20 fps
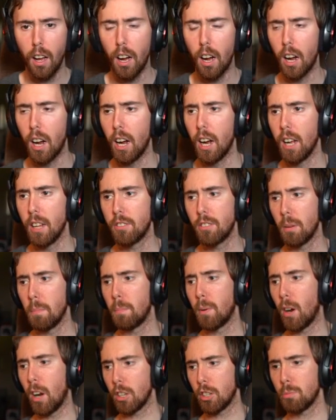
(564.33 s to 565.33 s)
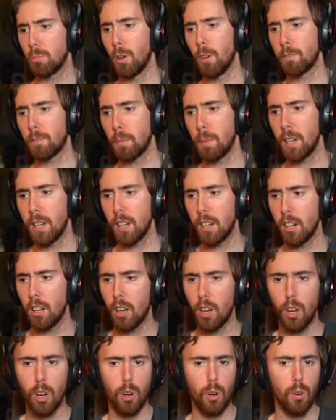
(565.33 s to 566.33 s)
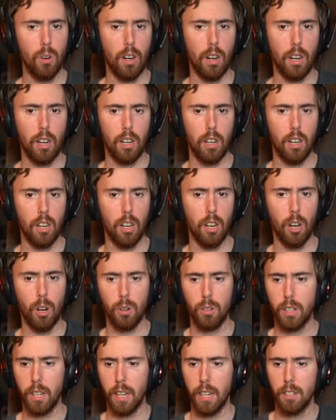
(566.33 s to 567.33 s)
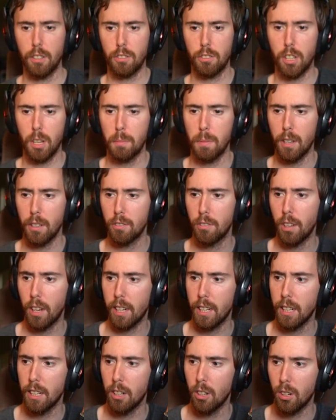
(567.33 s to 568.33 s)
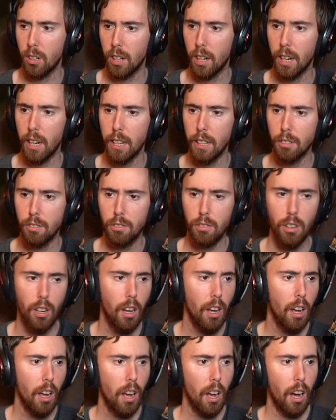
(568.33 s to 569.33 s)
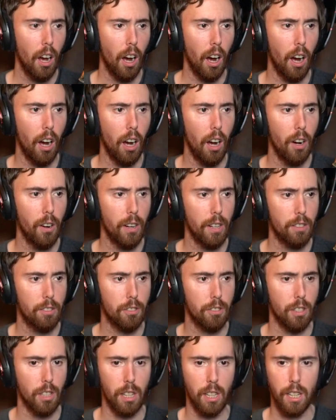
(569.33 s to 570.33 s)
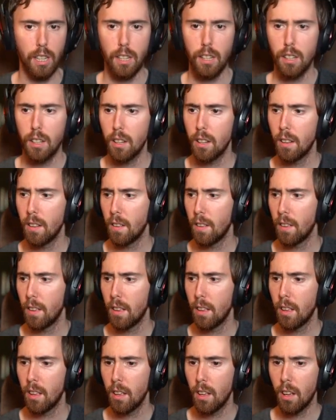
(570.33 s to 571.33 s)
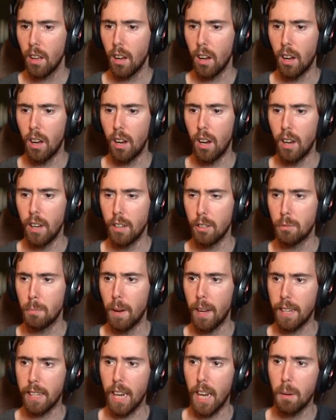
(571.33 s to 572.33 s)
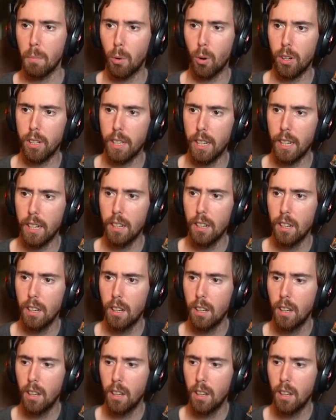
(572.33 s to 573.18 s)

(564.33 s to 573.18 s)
It's impossible for me to know. Okay, just give me a second here, guys. Let's see. Is my game working?